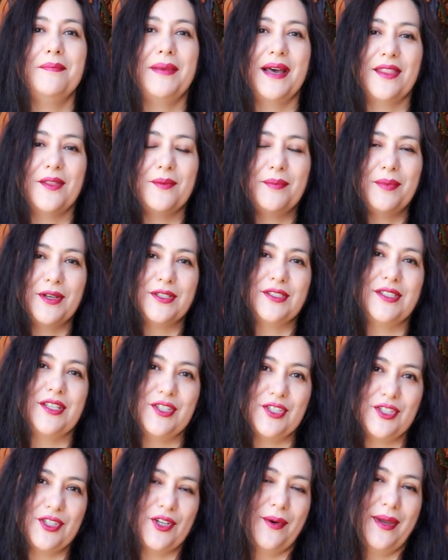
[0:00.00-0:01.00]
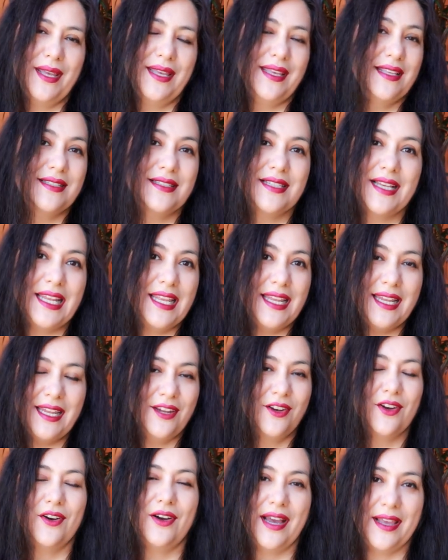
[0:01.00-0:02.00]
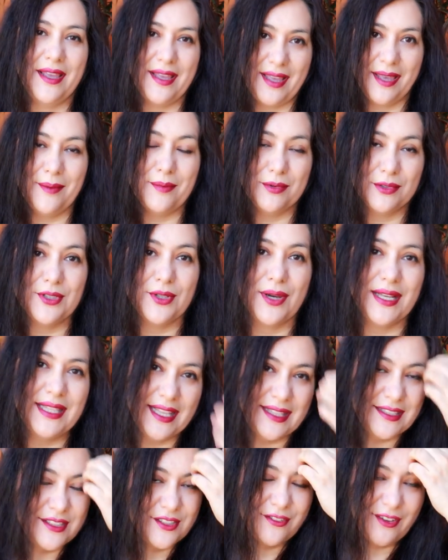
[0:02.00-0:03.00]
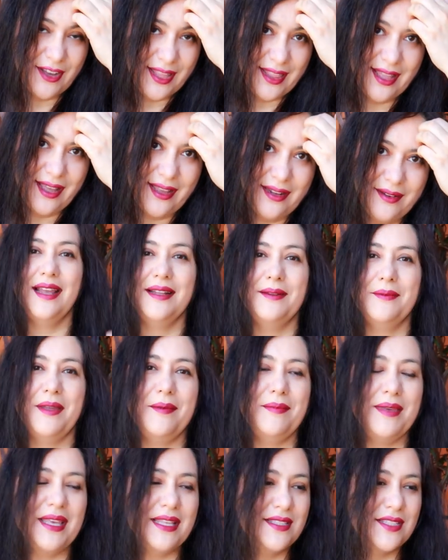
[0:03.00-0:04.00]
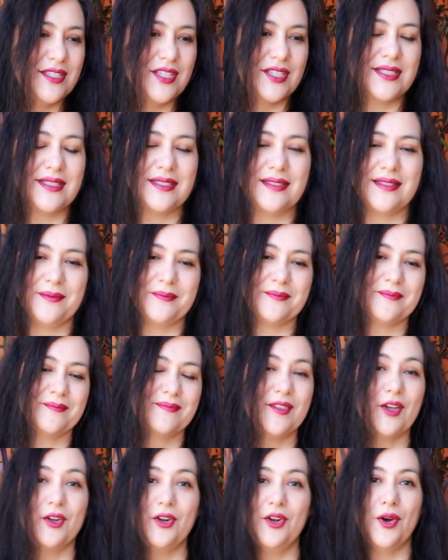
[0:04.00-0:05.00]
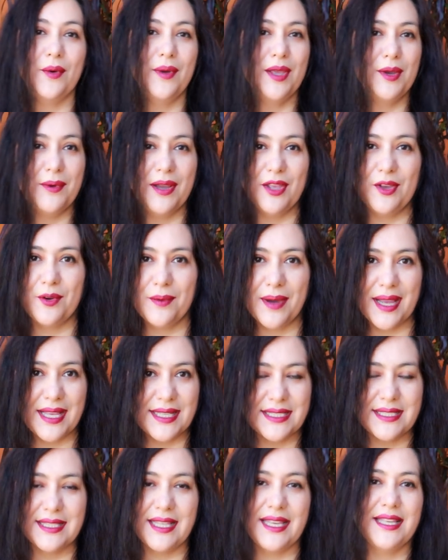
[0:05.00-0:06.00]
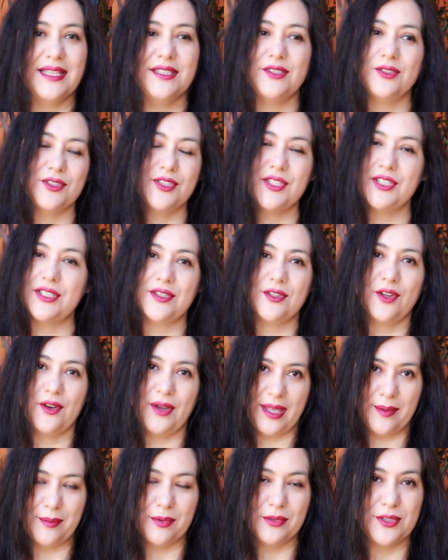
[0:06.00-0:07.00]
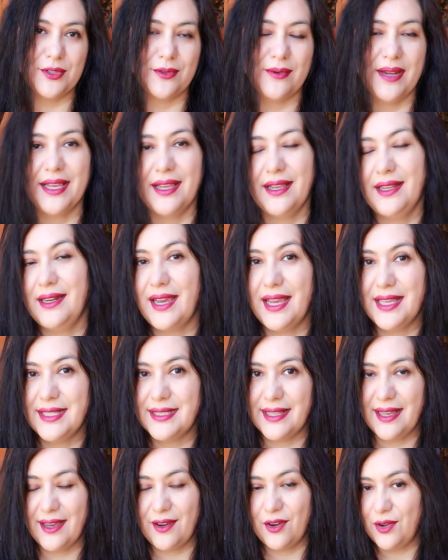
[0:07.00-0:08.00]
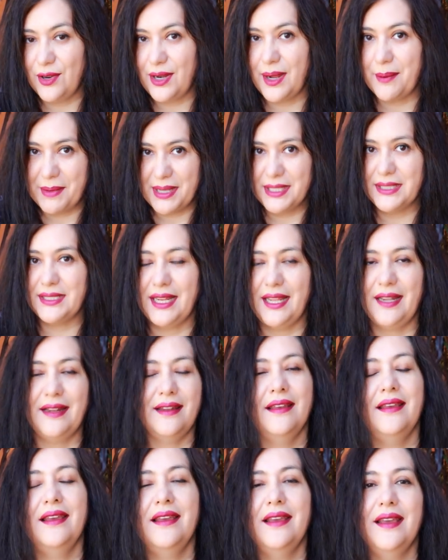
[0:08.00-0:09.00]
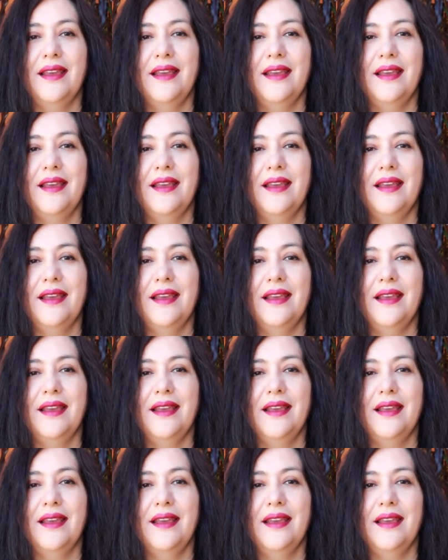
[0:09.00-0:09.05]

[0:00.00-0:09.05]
but the person showing is clearly not able to identify that. And maybe it's just not knowing where your waist is or just not able to recognize that on a muslin.